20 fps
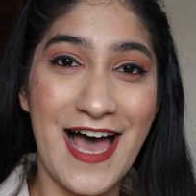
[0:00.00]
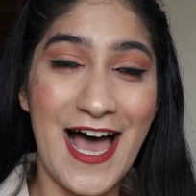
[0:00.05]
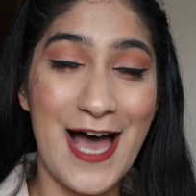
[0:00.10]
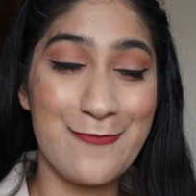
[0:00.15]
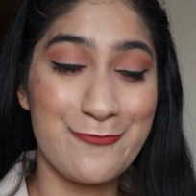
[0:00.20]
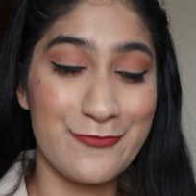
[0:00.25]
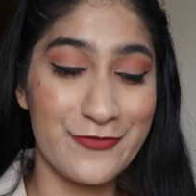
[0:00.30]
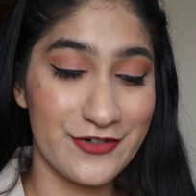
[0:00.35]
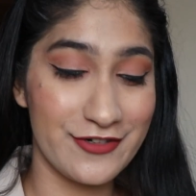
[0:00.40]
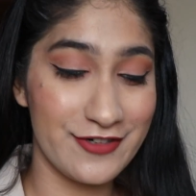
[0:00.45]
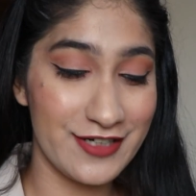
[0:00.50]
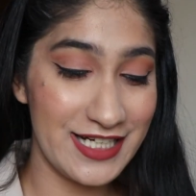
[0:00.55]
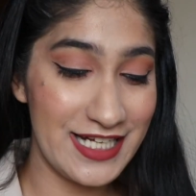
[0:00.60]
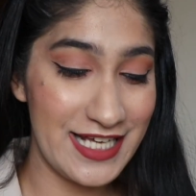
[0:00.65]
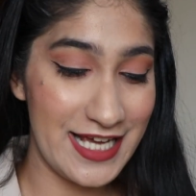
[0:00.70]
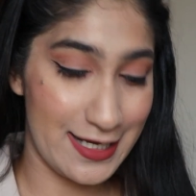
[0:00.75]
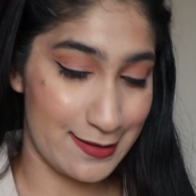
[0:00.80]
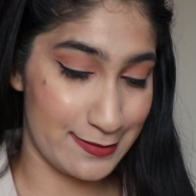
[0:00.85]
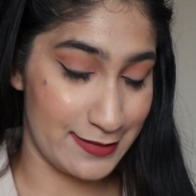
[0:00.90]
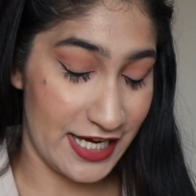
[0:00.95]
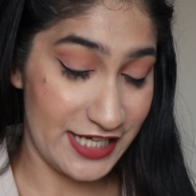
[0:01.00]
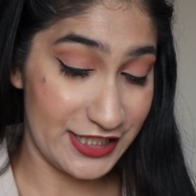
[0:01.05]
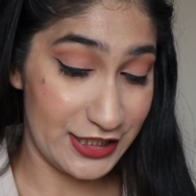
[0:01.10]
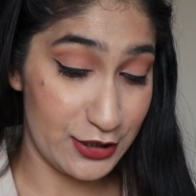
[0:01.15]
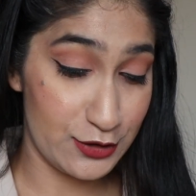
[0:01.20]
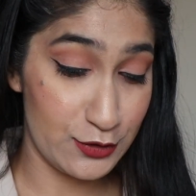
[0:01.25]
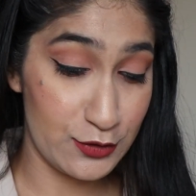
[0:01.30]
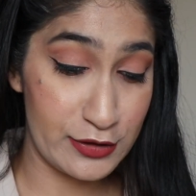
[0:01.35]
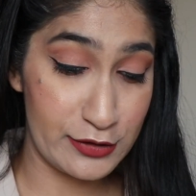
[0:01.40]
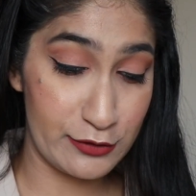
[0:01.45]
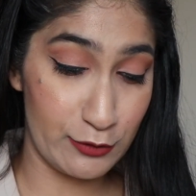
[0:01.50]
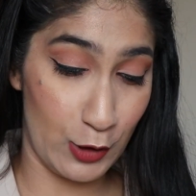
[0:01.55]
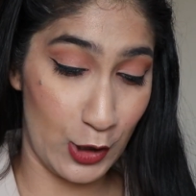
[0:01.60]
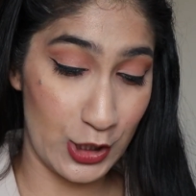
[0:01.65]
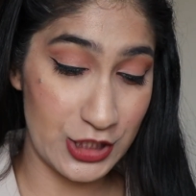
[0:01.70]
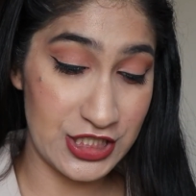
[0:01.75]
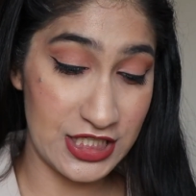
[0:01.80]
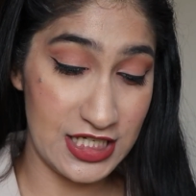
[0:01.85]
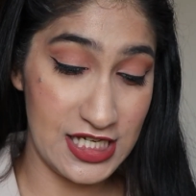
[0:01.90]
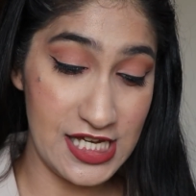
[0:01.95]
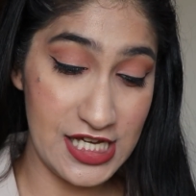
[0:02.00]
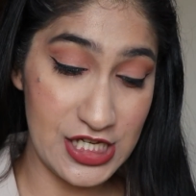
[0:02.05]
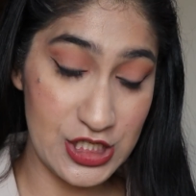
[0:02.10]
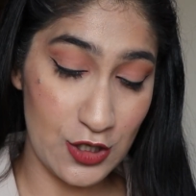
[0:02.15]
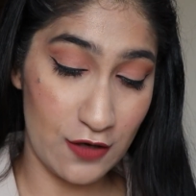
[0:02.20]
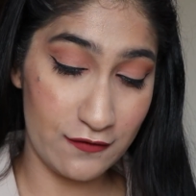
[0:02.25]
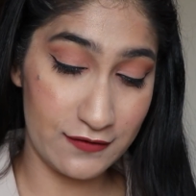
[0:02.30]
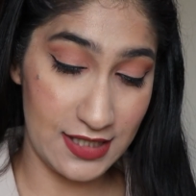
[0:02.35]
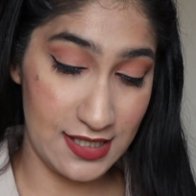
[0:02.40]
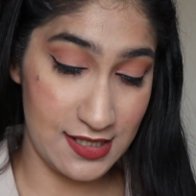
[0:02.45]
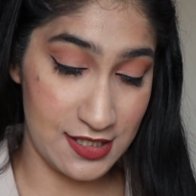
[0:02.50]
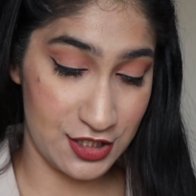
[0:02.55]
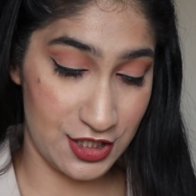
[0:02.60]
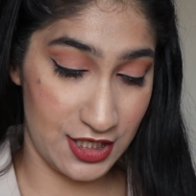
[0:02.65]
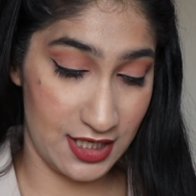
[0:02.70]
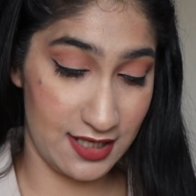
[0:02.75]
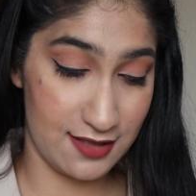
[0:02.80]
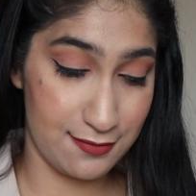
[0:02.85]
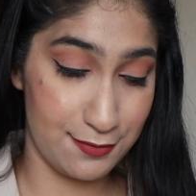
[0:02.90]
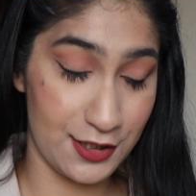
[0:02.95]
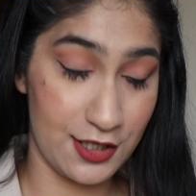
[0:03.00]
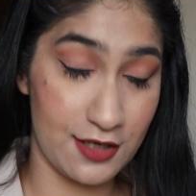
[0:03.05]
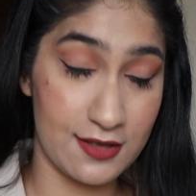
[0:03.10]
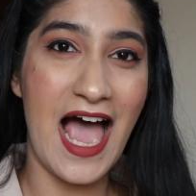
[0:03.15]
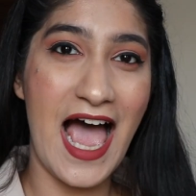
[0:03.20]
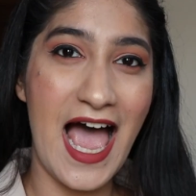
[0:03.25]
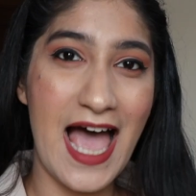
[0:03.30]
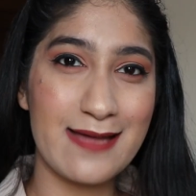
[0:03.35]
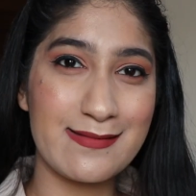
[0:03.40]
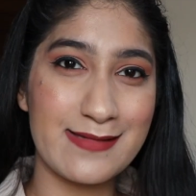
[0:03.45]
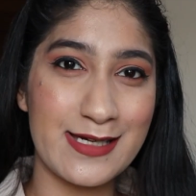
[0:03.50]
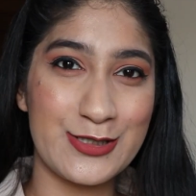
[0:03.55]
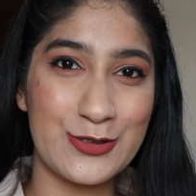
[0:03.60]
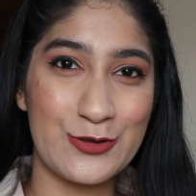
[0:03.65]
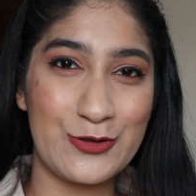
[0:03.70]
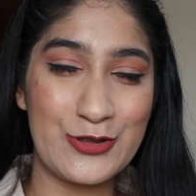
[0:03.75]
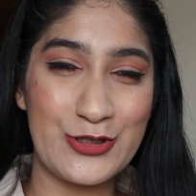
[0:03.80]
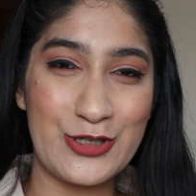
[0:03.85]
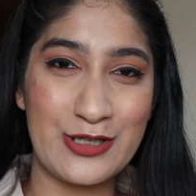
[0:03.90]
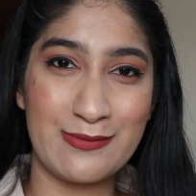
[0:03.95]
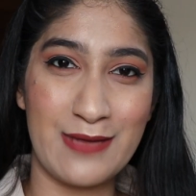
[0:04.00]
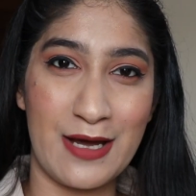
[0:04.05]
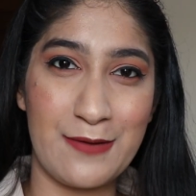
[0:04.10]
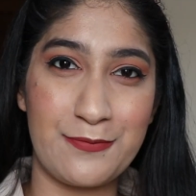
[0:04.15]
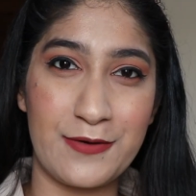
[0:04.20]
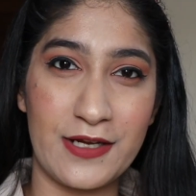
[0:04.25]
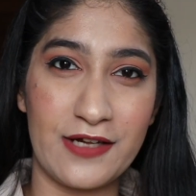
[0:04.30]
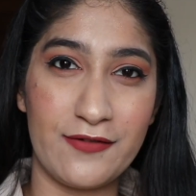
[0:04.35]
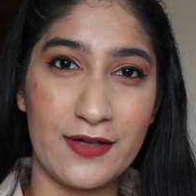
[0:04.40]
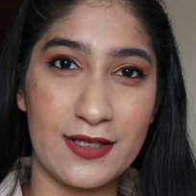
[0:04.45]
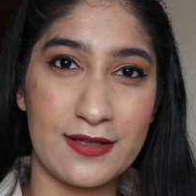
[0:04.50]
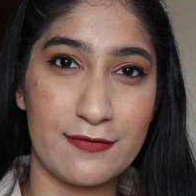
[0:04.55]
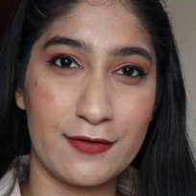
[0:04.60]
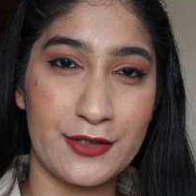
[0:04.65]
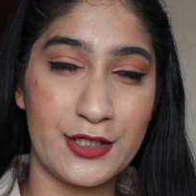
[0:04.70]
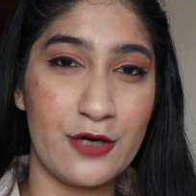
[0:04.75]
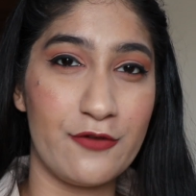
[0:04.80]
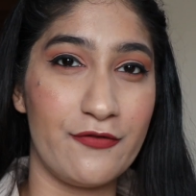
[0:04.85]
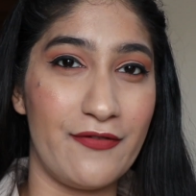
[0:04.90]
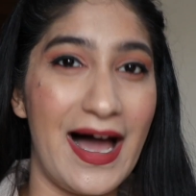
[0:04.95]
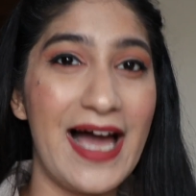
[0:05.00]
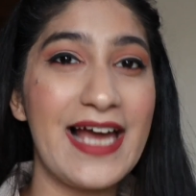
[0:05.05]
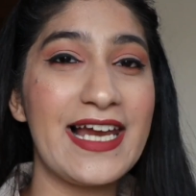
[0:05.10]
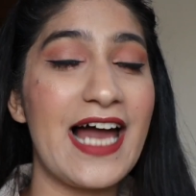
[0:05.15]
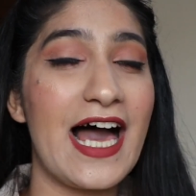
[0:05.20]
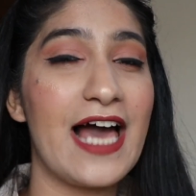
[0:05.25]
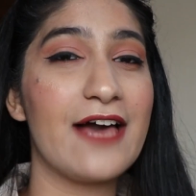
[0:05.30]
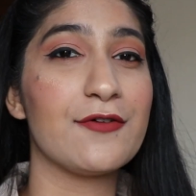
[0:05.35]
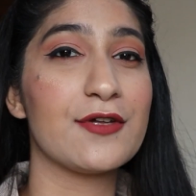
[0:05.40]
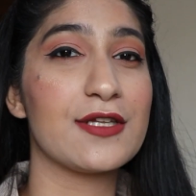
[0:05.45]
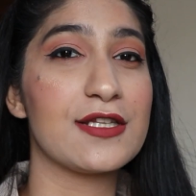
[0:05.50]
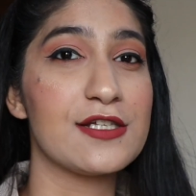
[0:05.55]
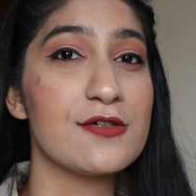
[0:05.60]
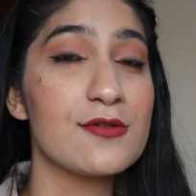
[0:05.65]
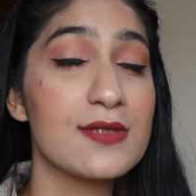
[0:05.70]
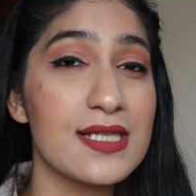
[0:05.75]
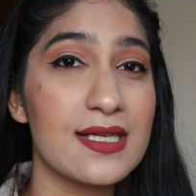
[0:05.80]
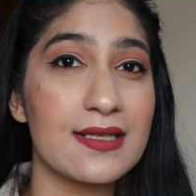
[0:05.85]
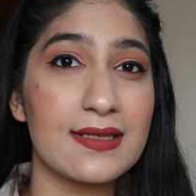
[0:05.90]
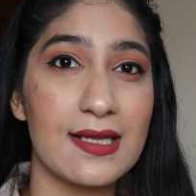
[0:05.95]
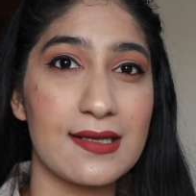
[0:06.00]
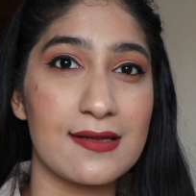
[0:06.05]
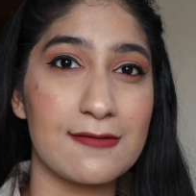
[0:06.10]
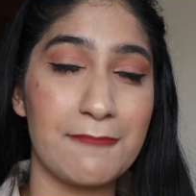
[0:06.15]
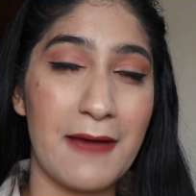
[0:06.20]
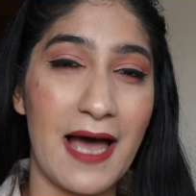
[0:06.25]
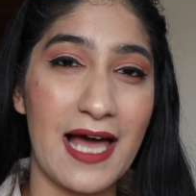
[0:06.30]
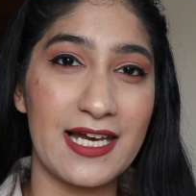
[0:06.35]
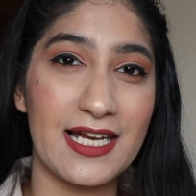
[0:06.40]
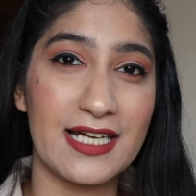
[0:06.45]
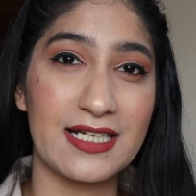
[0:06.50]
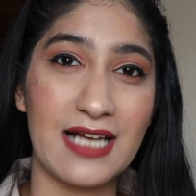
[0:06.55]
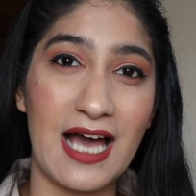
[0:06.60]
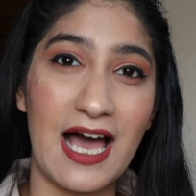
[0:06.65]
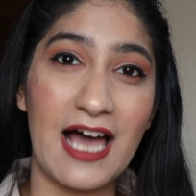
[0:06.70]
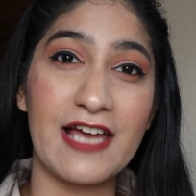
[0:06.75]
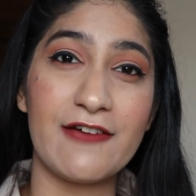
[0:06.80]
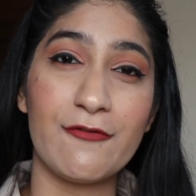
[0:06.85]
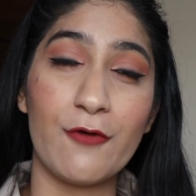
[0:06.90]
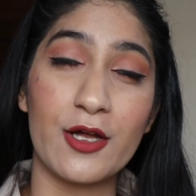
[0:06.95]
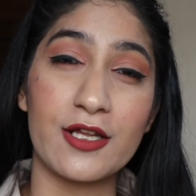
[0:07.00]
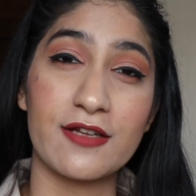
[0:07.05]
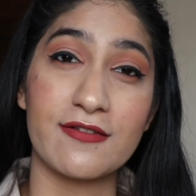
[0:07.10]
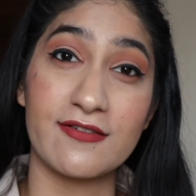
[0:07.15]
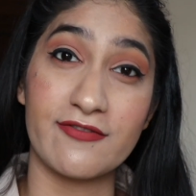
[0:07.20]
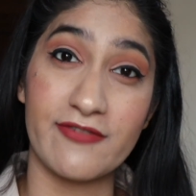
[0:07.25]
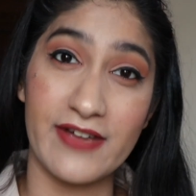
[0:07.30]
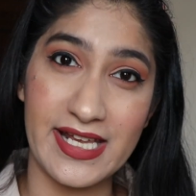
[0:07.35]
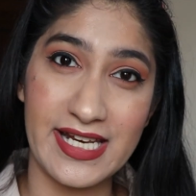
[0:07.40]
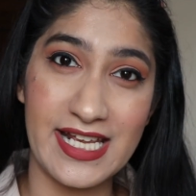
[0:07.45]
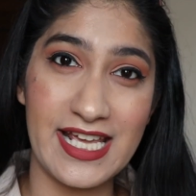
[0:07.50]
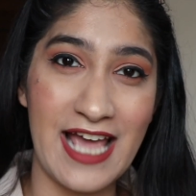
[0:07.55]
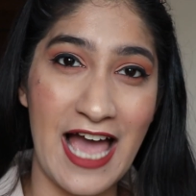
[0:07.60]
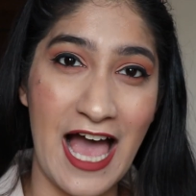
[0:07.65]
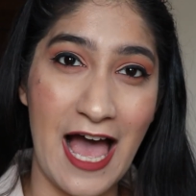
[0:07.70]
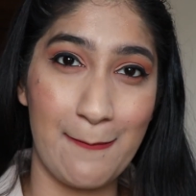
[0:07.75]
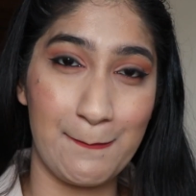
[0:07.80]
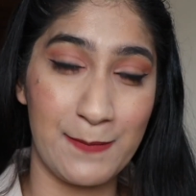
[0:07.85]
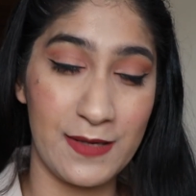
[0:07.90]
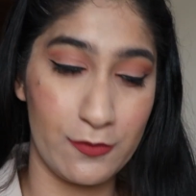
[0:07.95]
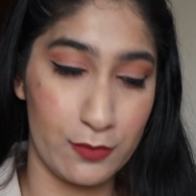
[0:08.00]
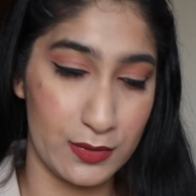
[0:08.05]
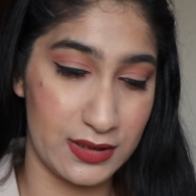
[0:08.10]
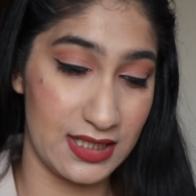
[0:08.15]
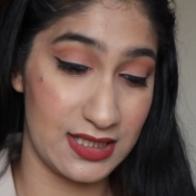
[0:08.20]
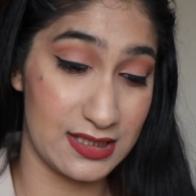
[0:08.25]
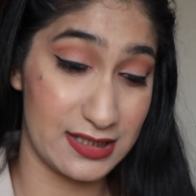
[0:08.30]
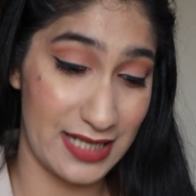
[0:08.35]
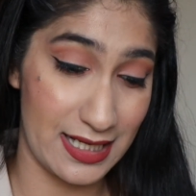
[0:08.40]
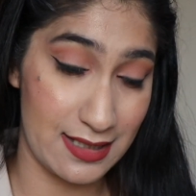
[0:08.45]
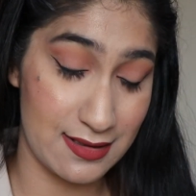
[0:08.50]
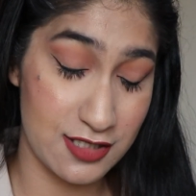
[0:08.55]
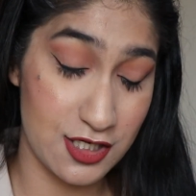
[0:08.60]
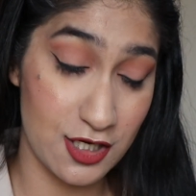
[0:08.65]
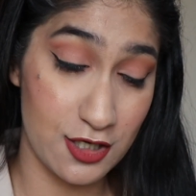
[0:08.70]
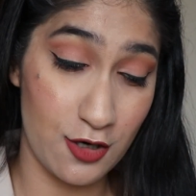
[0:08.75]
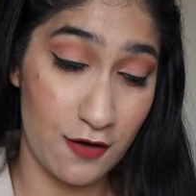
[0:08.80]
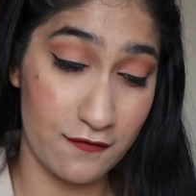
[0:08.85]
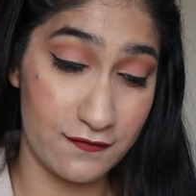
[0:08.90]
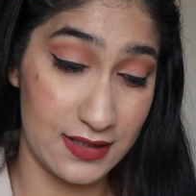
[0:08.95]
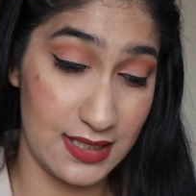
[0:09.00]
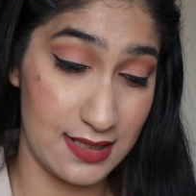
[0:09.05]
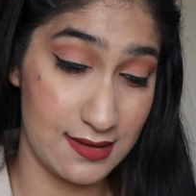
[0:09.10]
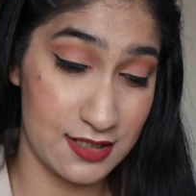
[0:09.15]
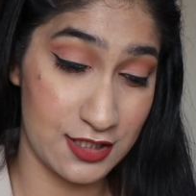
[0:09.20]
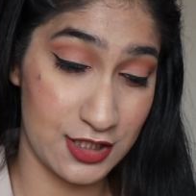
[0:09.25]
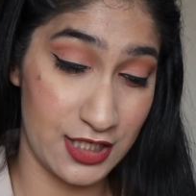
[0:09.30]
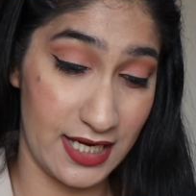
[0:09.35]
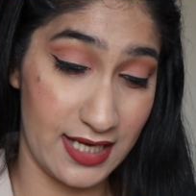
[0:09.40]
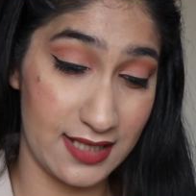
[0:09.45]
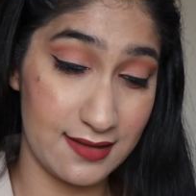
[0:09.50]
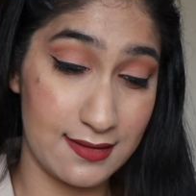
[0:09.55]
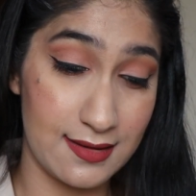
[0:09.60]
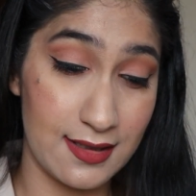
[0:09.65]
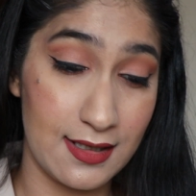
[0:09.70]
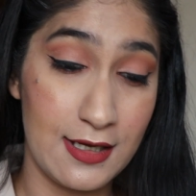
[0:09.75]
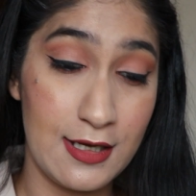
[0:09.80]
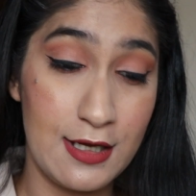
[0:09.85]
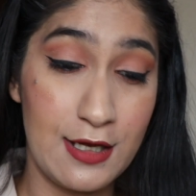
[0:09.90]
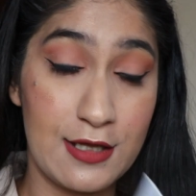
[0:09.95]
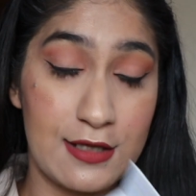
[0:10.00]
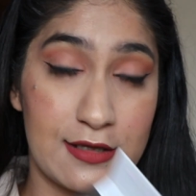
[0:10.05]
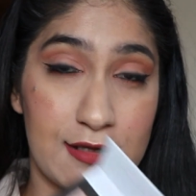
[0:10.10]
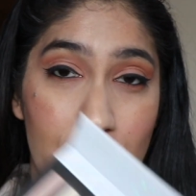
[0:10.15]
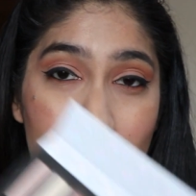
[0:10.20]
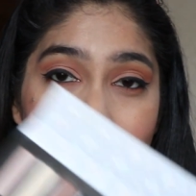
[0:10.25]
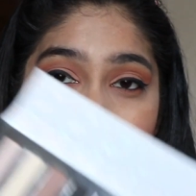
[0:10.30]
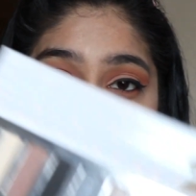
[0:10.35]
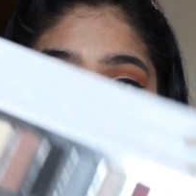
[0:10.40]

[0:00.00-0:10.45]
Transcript: I'm really excited to swatch each of these shades because as I told you in my previous video, while I was using this palette, I was very happy with the texture of these shades. So